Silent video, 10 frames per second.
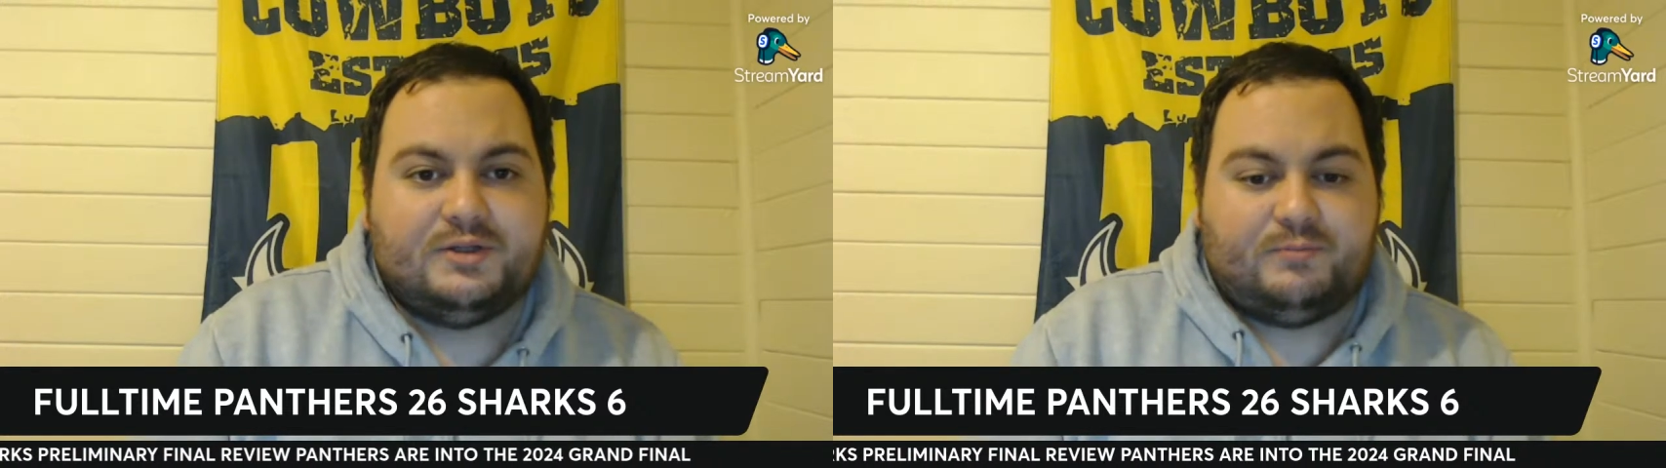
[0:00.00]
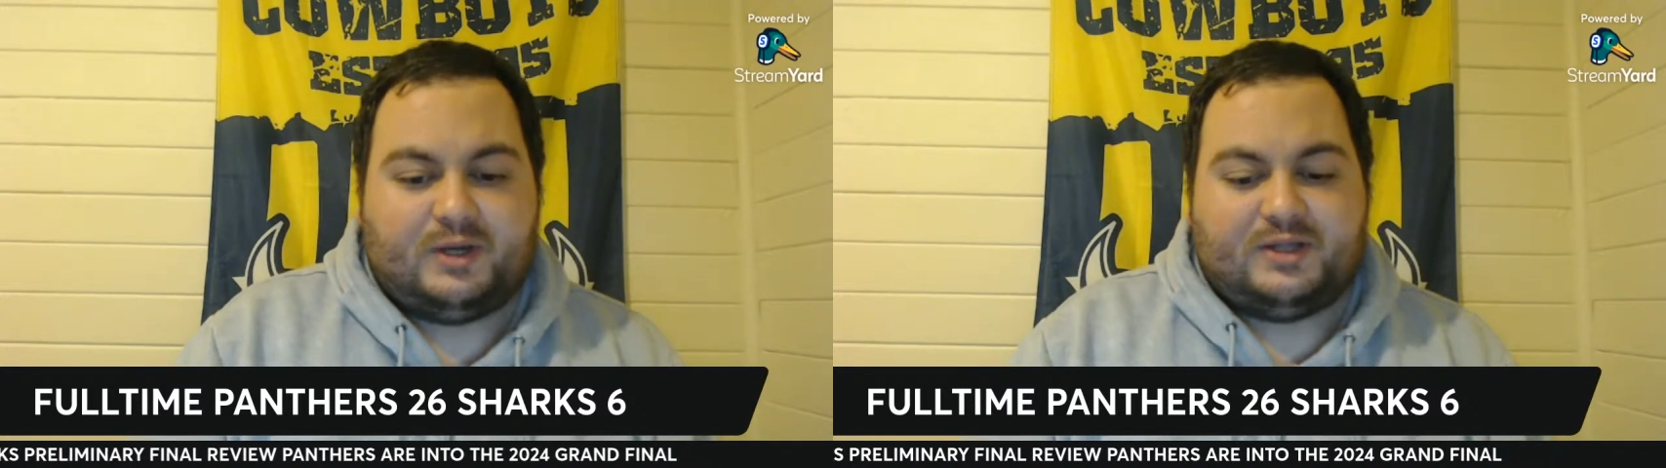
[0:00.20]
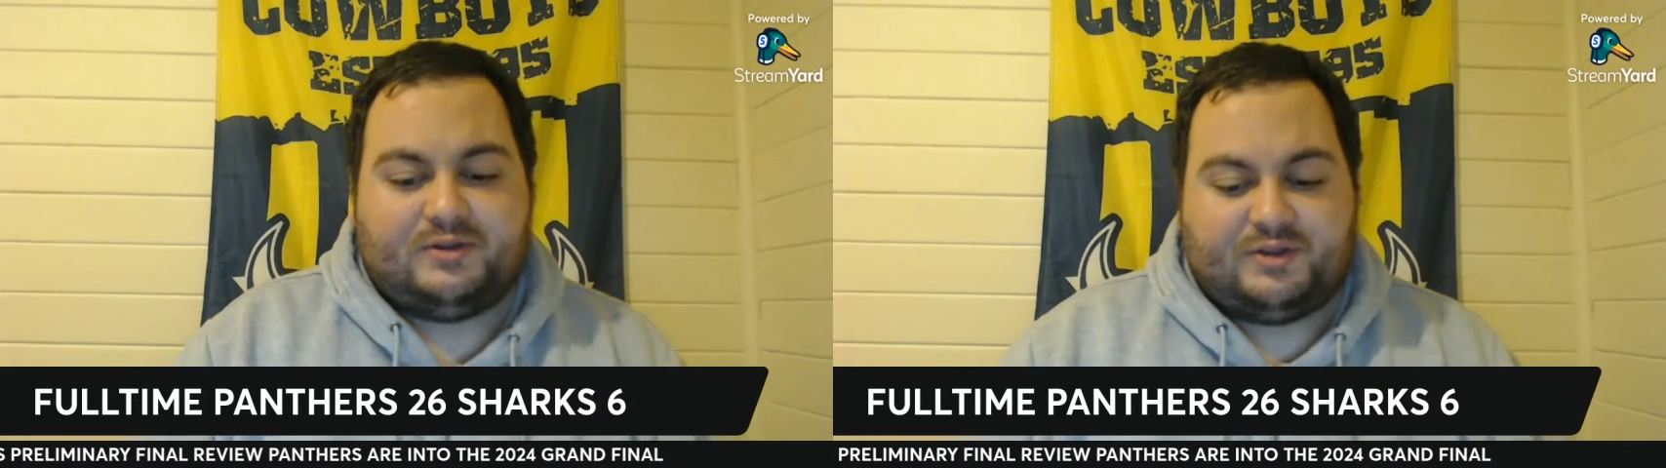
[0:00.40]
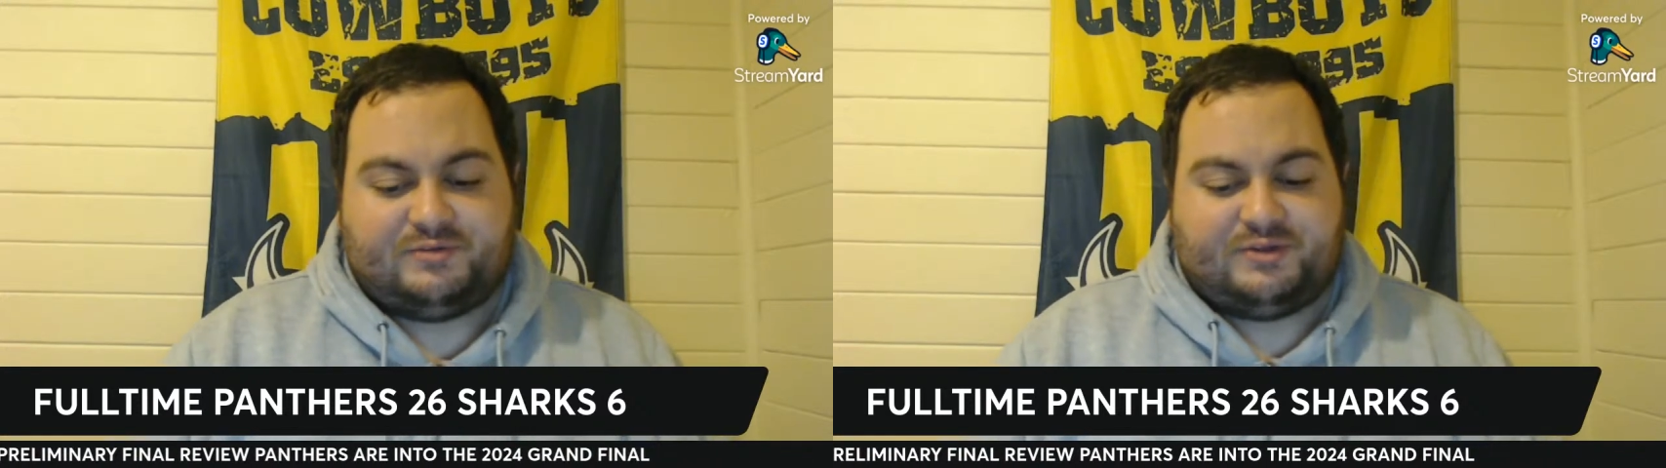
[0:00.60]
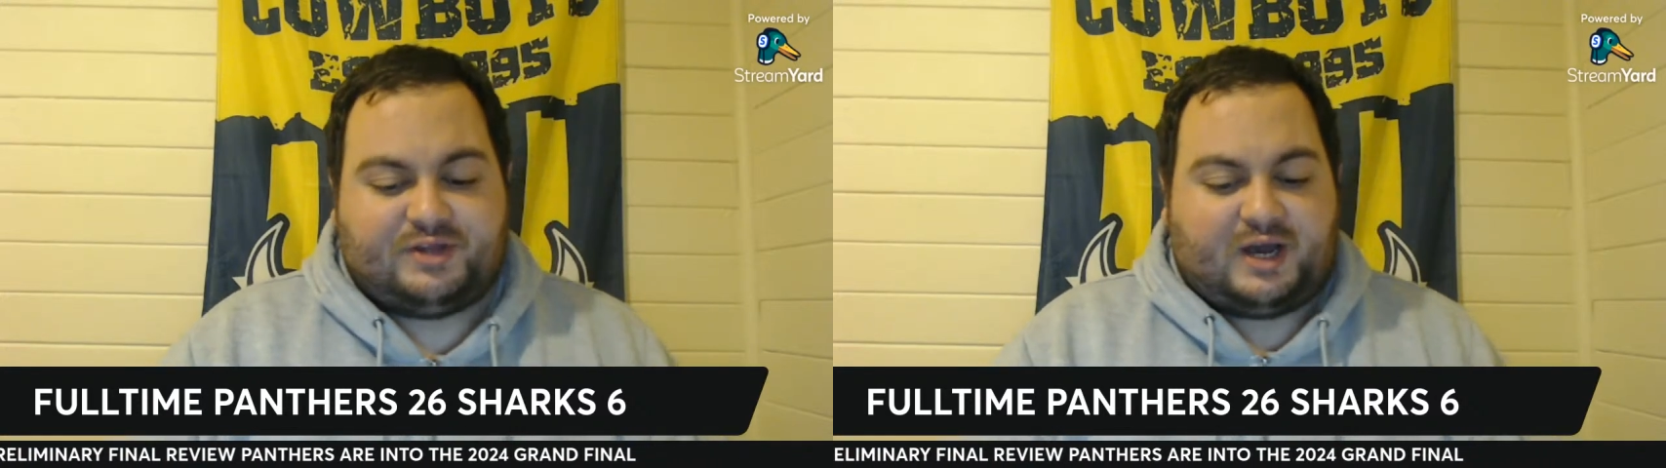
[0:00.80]

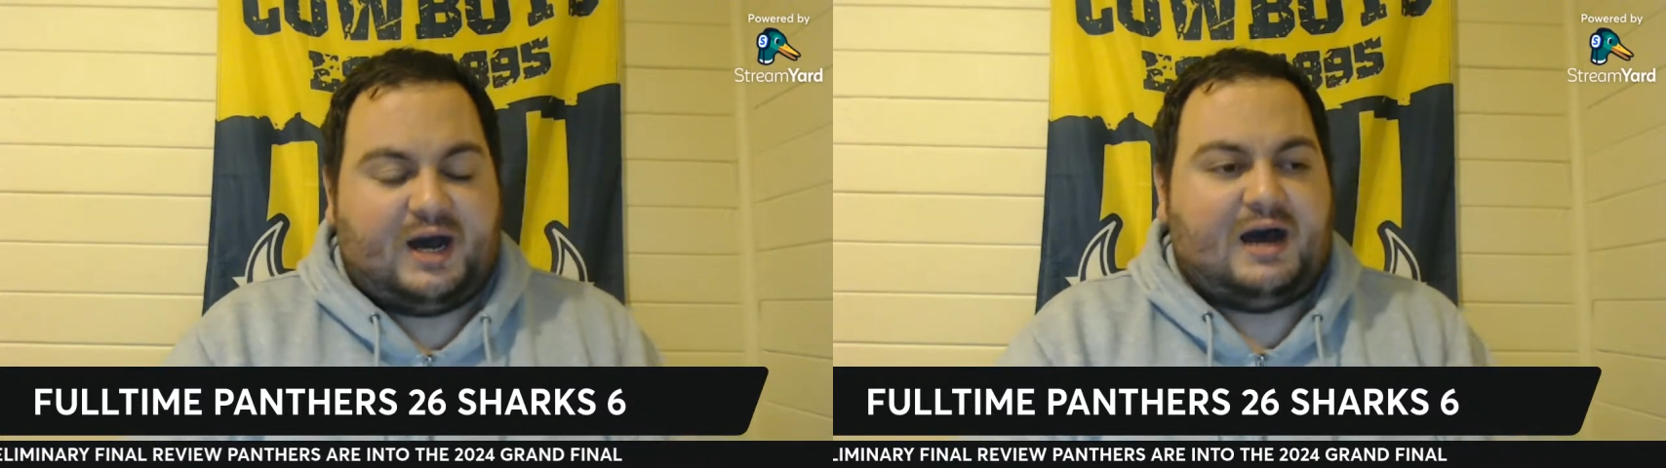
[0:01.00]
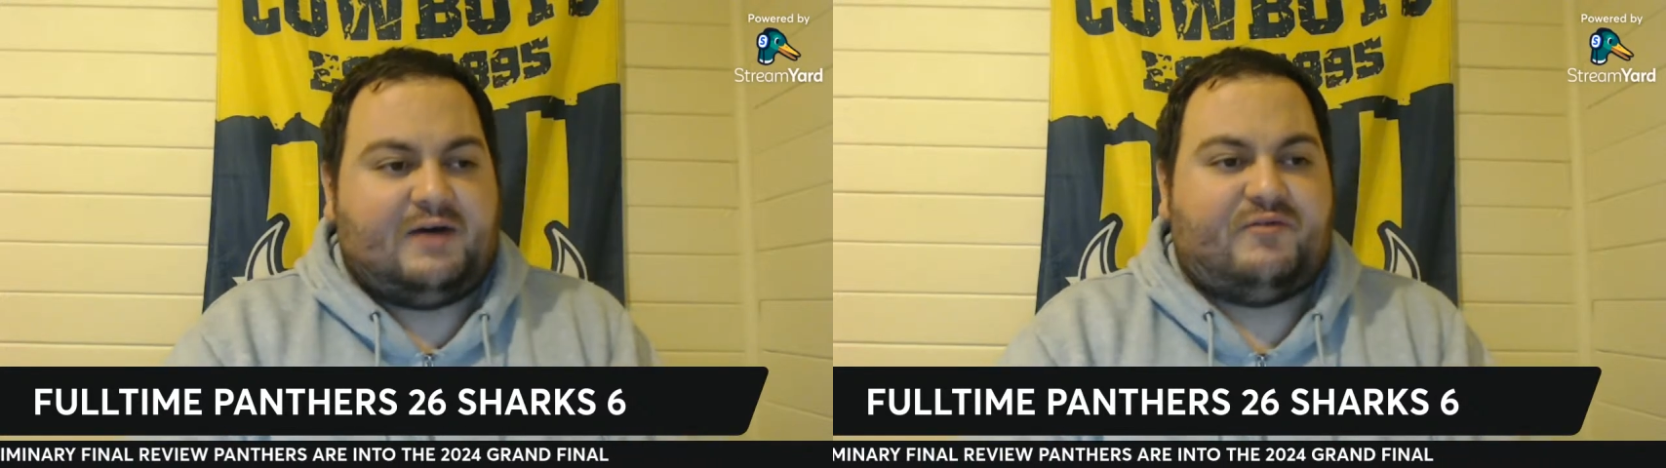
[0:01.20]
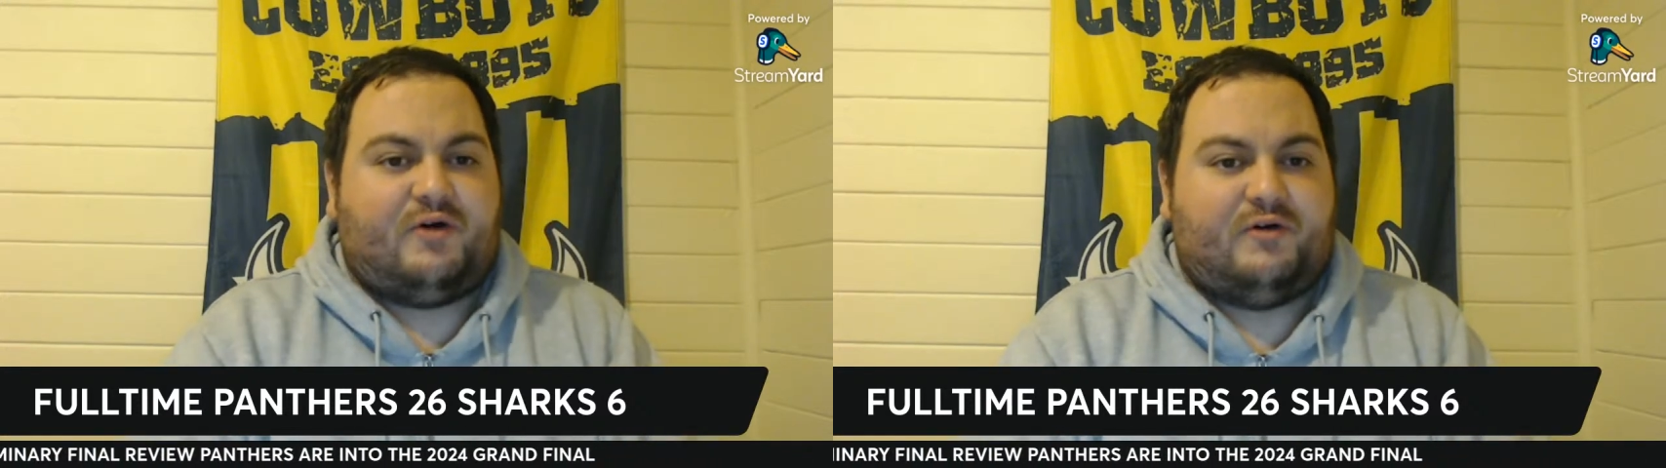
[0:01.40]
the half